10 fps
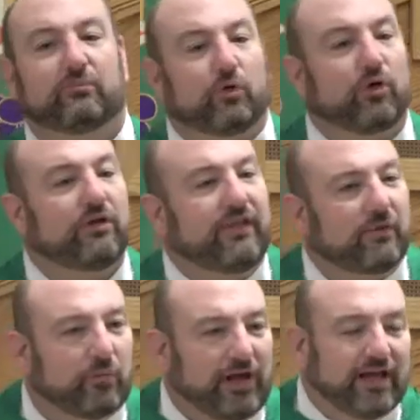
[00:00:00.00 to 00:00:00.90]
the more
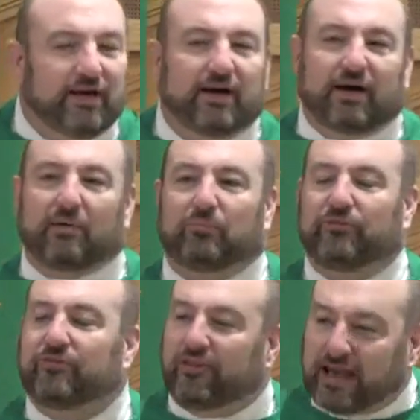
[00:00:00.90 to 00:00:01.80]
that we
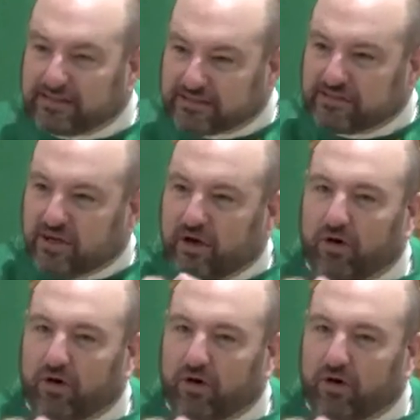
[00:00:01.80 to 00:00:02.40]
obsess